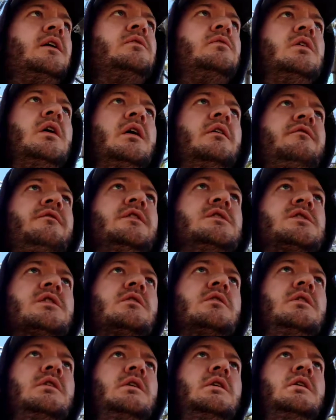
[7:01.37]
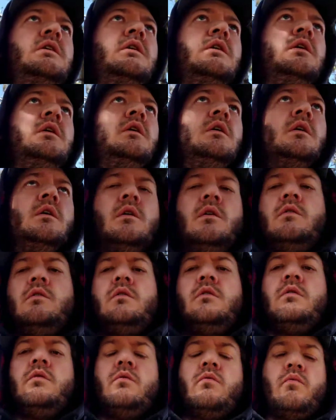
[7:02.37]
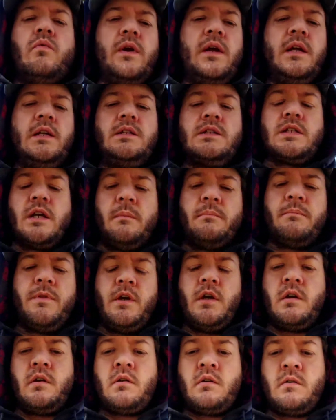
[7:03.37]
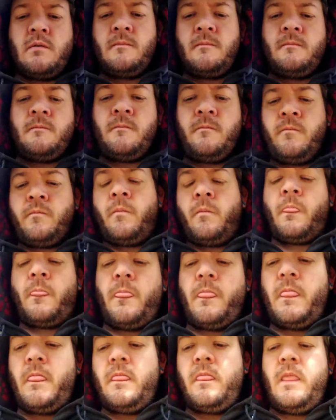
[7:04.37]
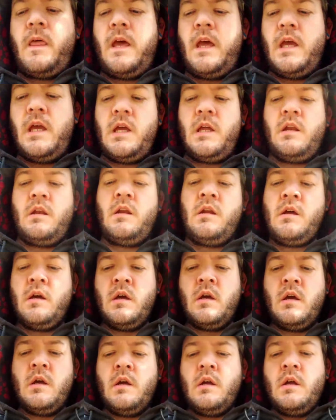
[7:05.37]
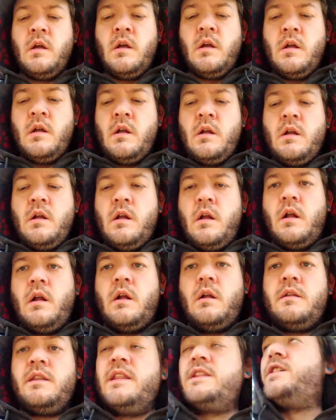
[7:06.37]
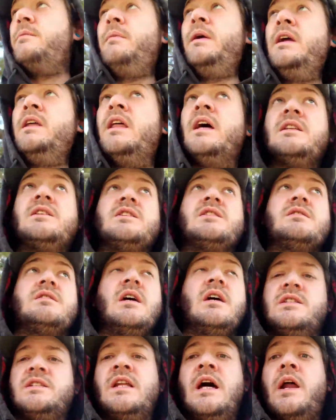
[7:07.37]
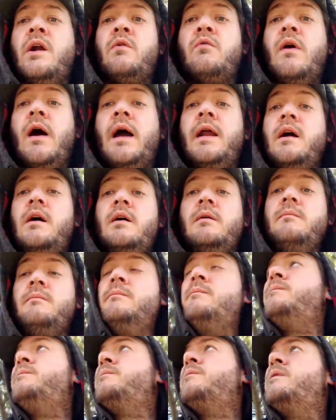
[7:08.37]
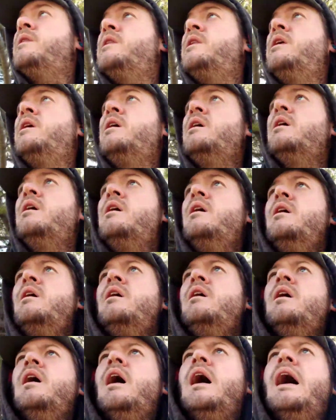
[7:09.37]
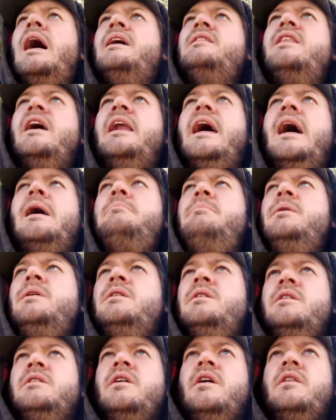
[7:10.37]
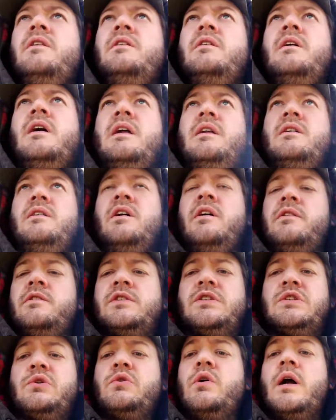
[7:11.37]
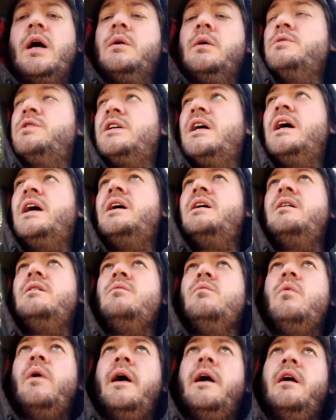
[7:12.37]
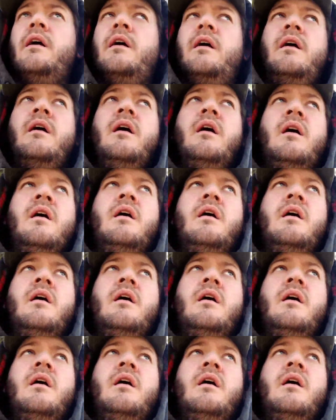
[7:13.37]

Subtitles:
I do not physically read something, then to me that's not a write-up. I had that happen at another store I was at, where